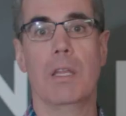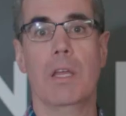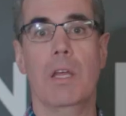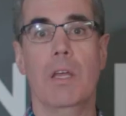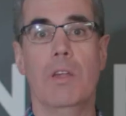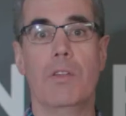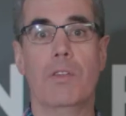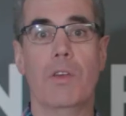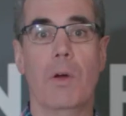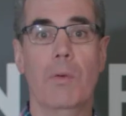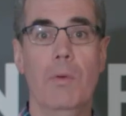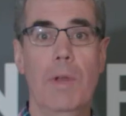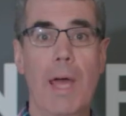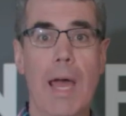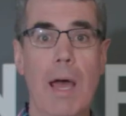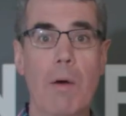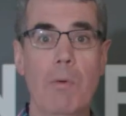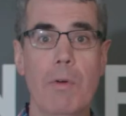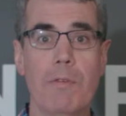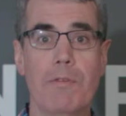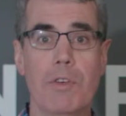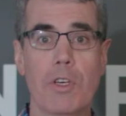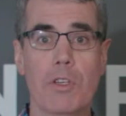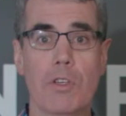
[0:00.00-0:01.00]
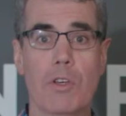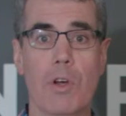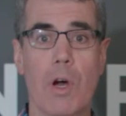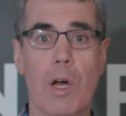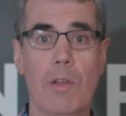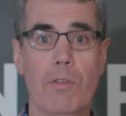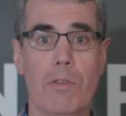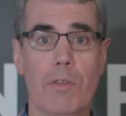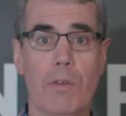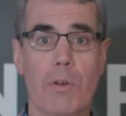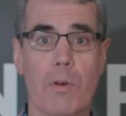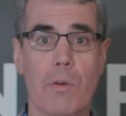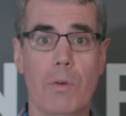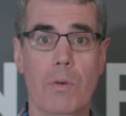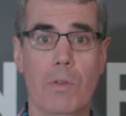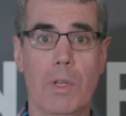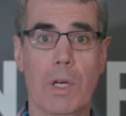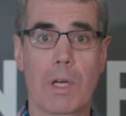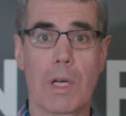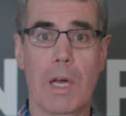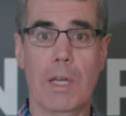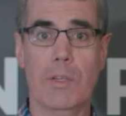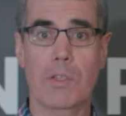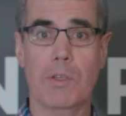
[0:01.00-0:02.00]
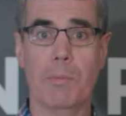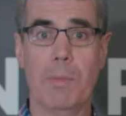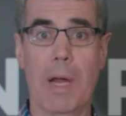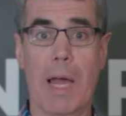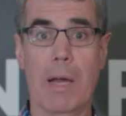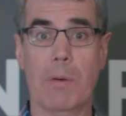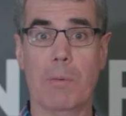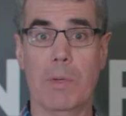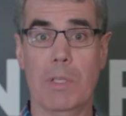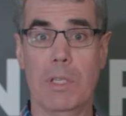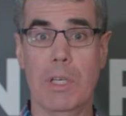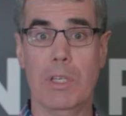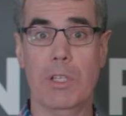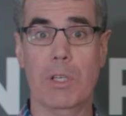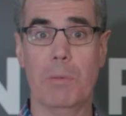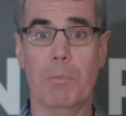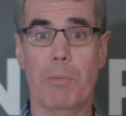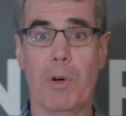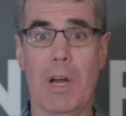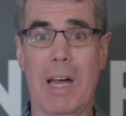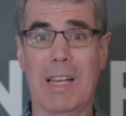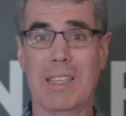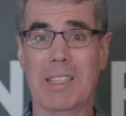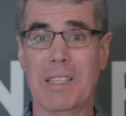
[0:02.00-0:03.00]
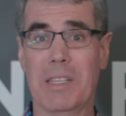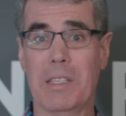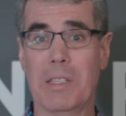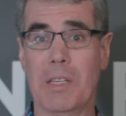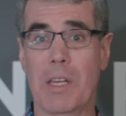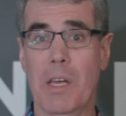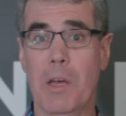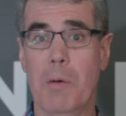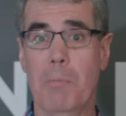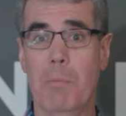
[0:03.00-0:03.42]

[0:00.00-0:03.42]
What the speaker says: So now we've just gone through the customer acquisition process,